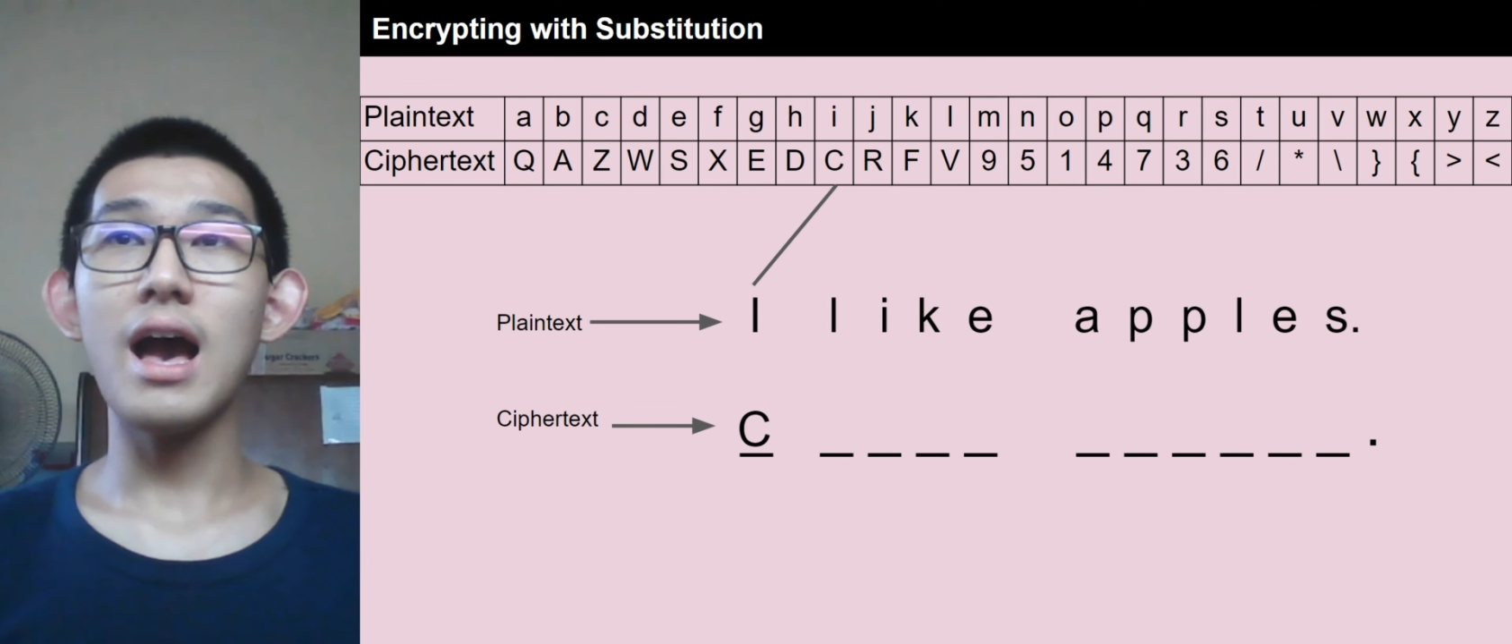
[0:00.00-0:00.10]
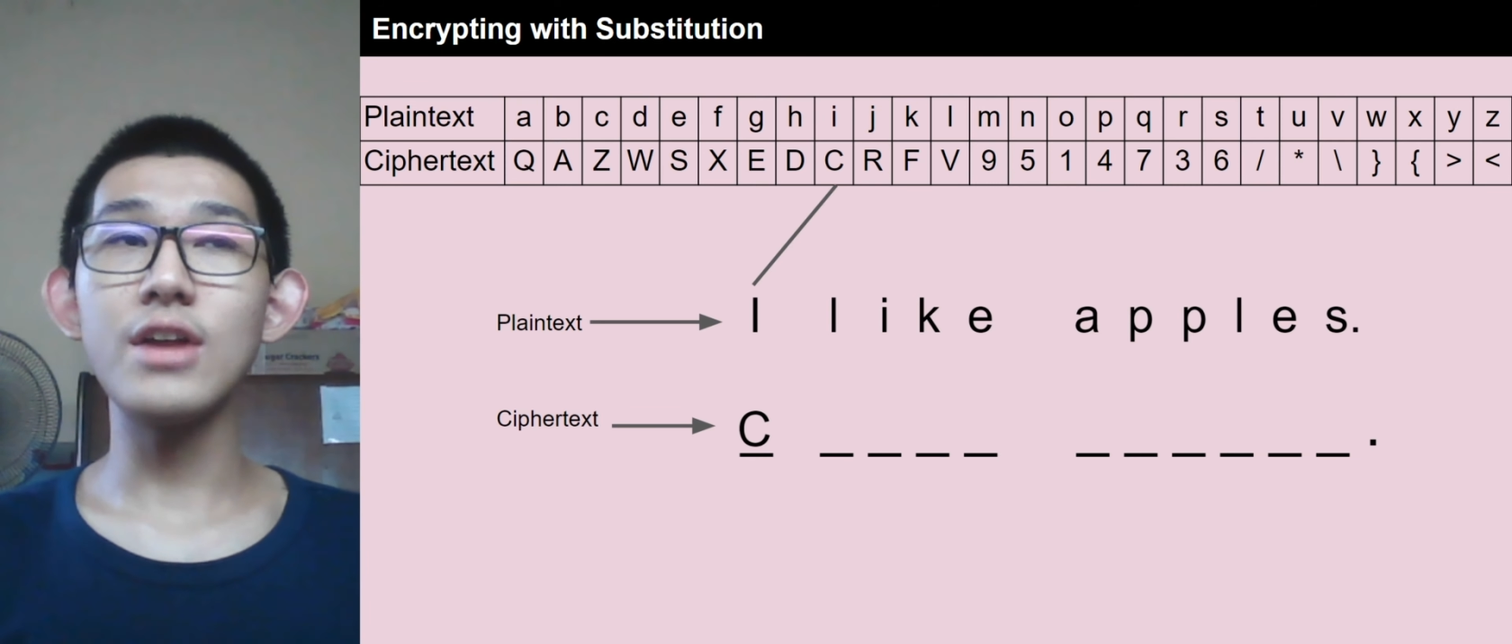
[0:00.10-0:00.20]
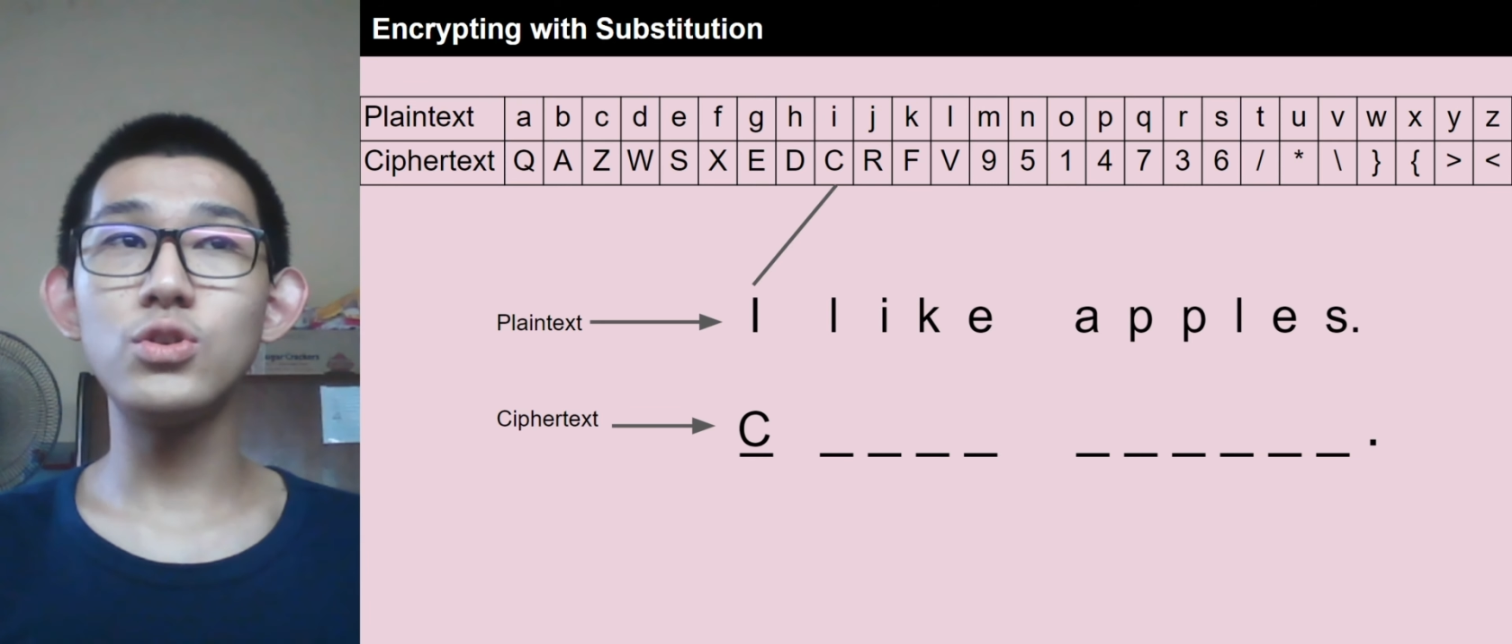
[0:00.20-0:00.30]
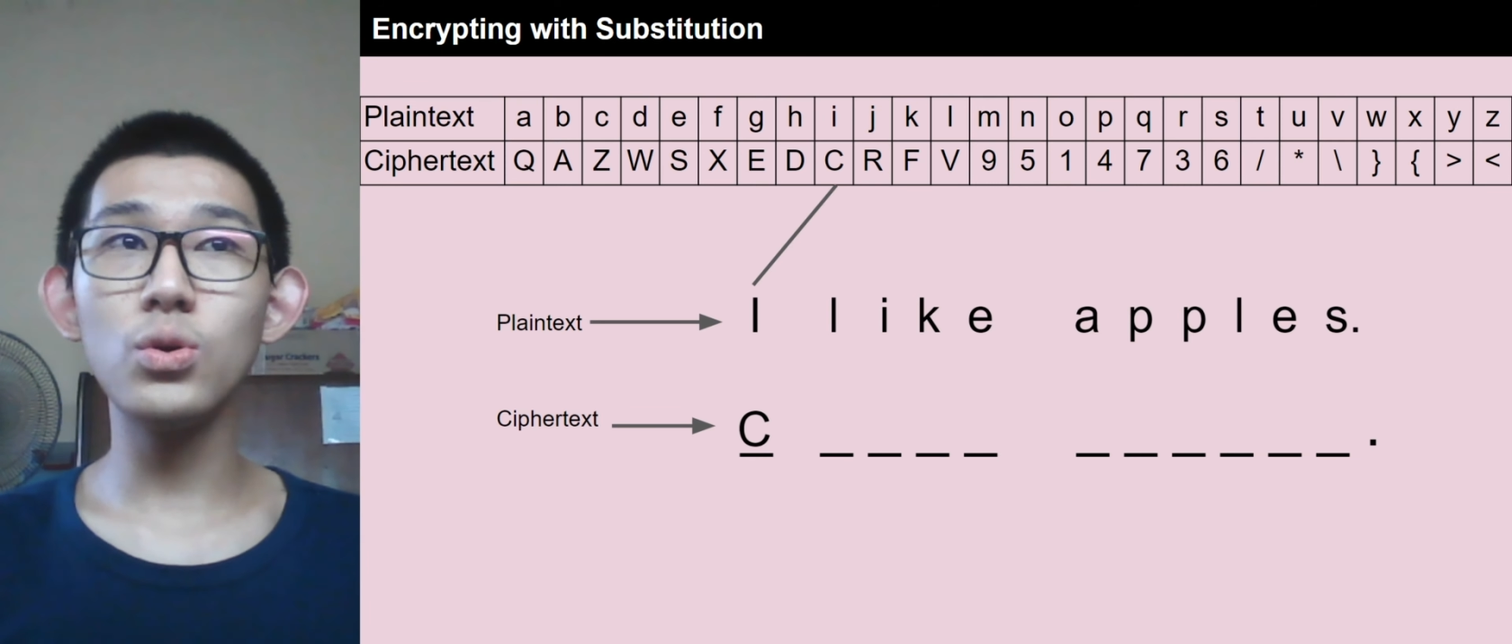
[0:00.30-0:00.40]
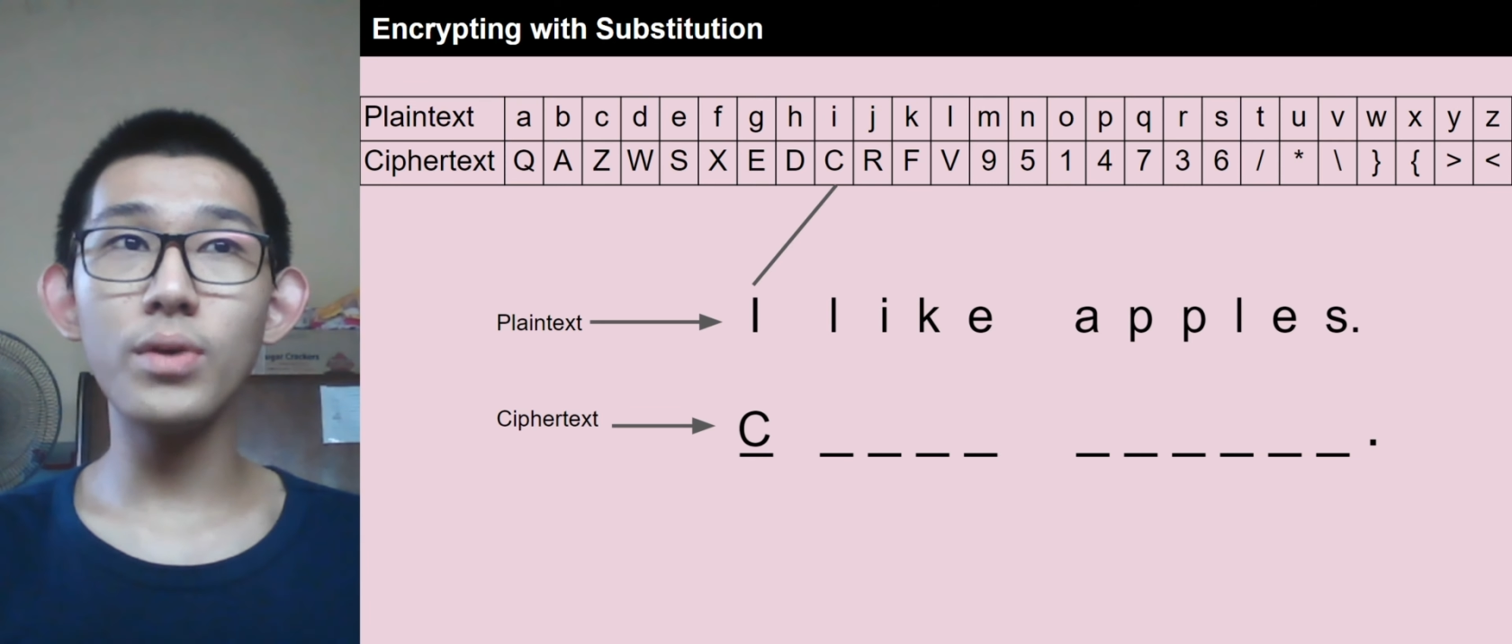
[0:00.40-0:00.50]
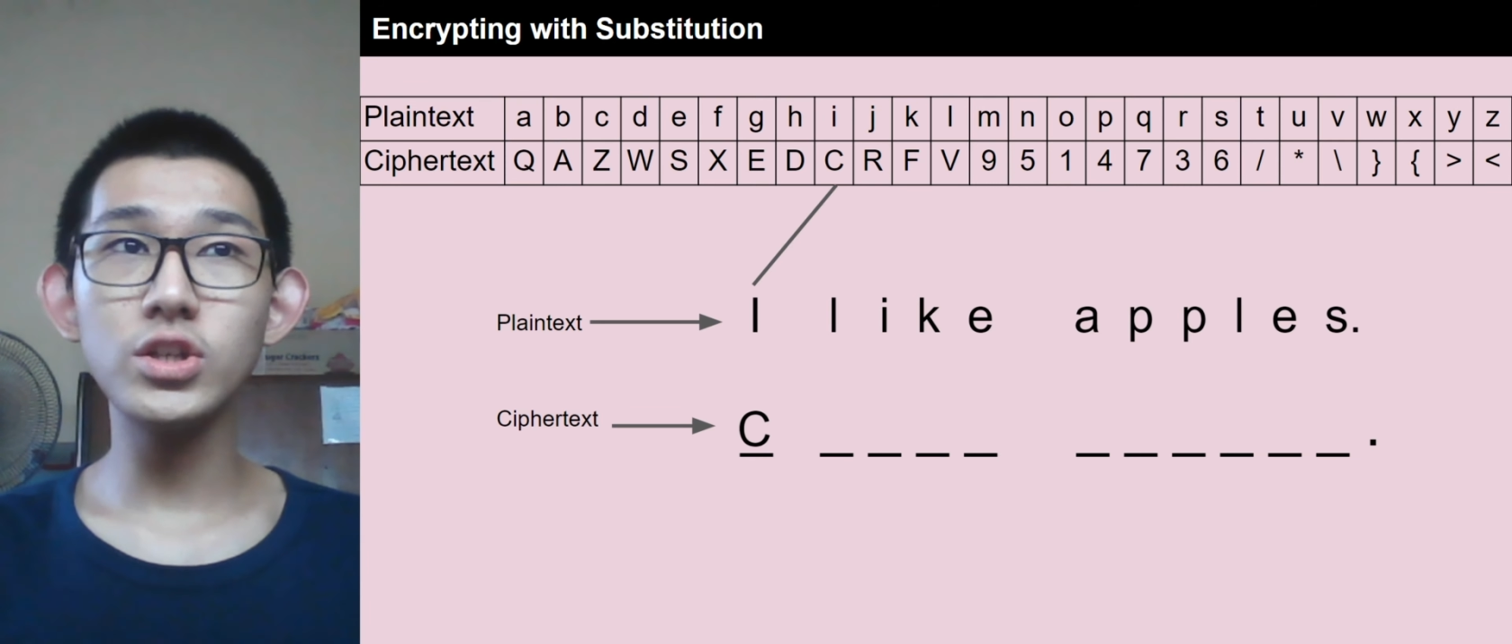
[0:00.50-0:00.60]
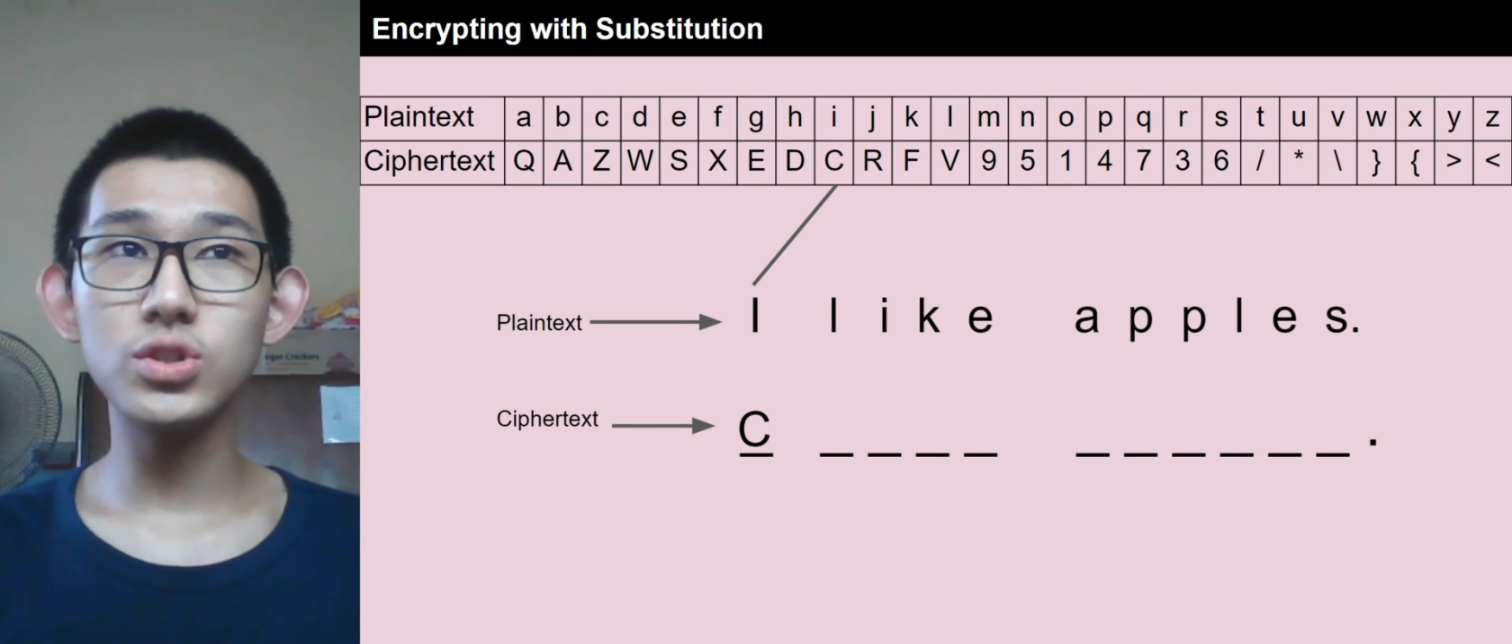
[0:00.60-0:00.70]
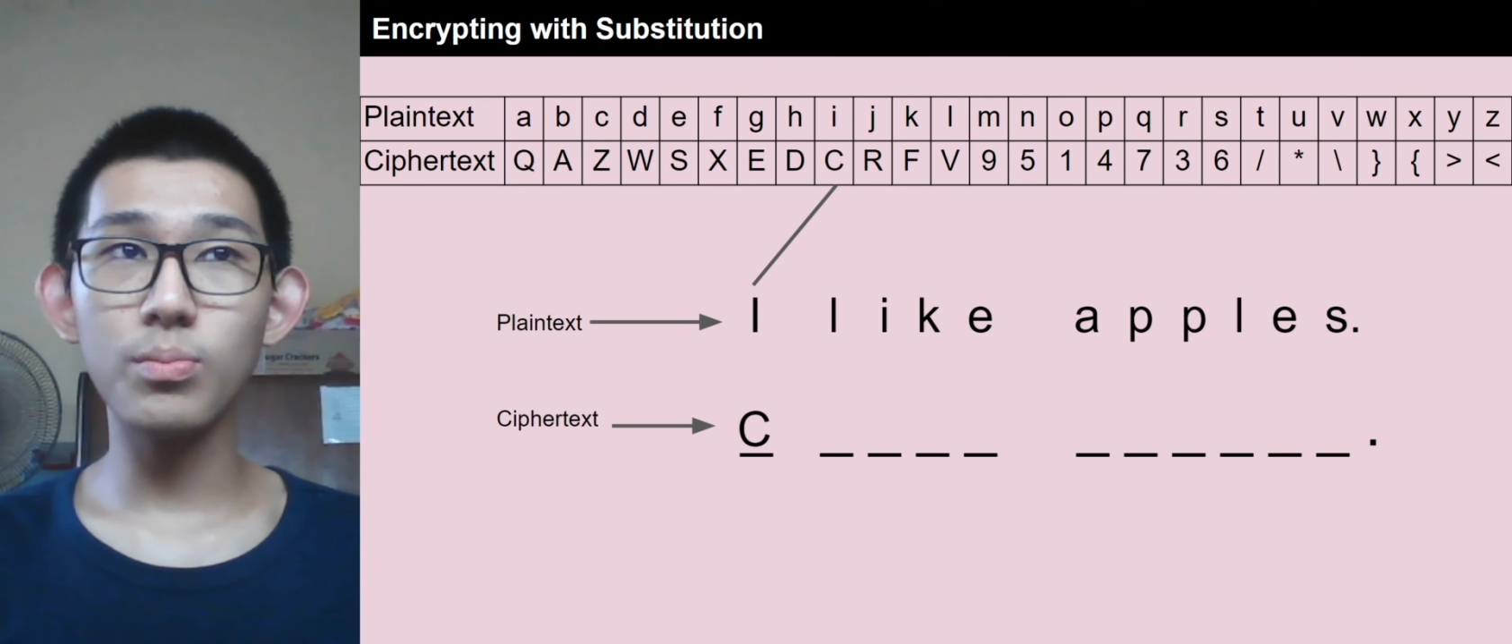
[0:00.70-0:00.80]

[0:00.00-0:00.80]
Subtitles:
I do wish